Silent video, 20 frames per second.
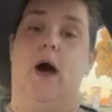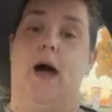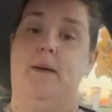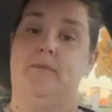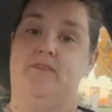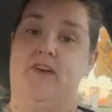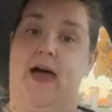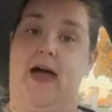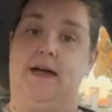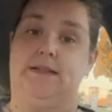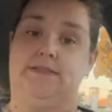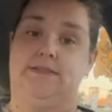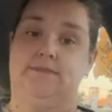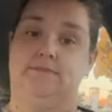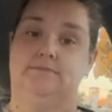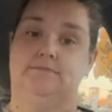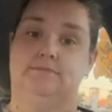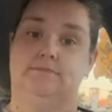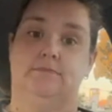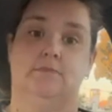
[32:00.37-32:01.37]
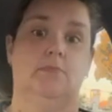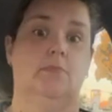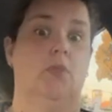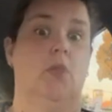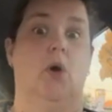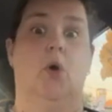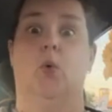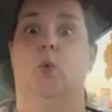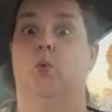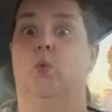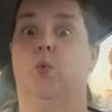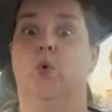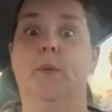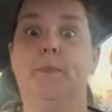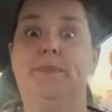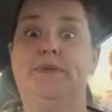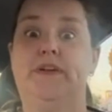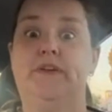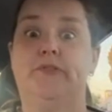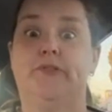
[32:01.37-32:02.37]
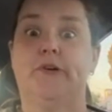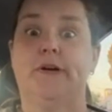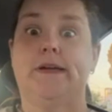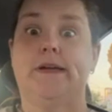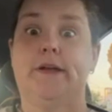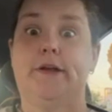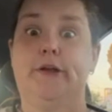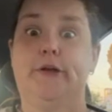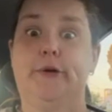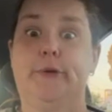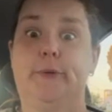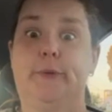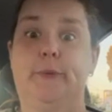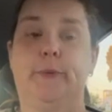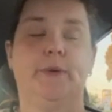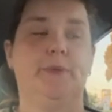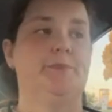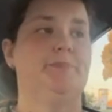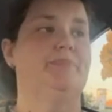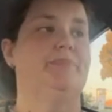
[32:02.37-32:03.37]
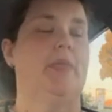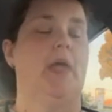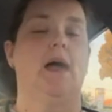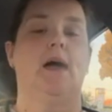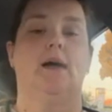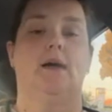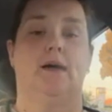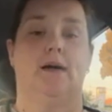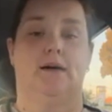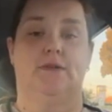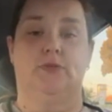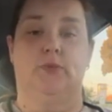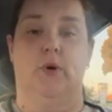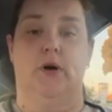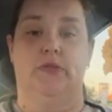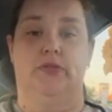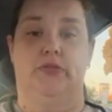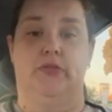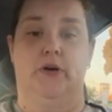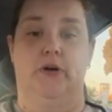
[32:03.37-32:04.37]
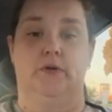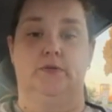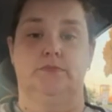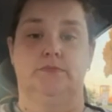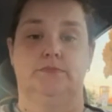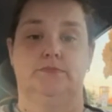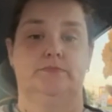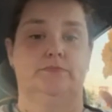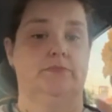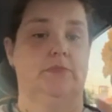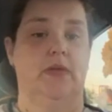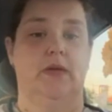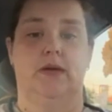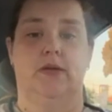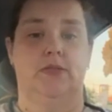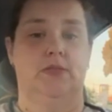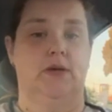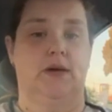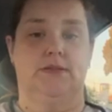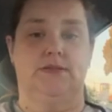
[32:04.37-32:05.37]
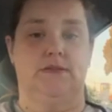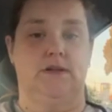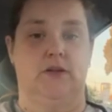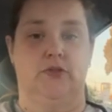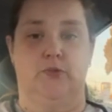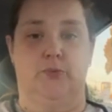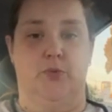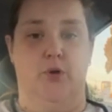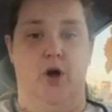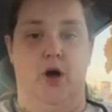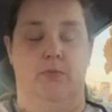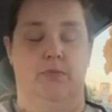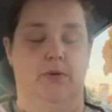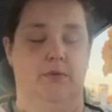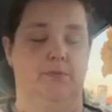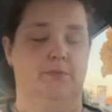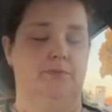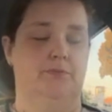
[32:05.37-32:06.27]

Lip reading: I'm fat. Whoop-de-freaking-doo. Guess what, though? That's not the problem.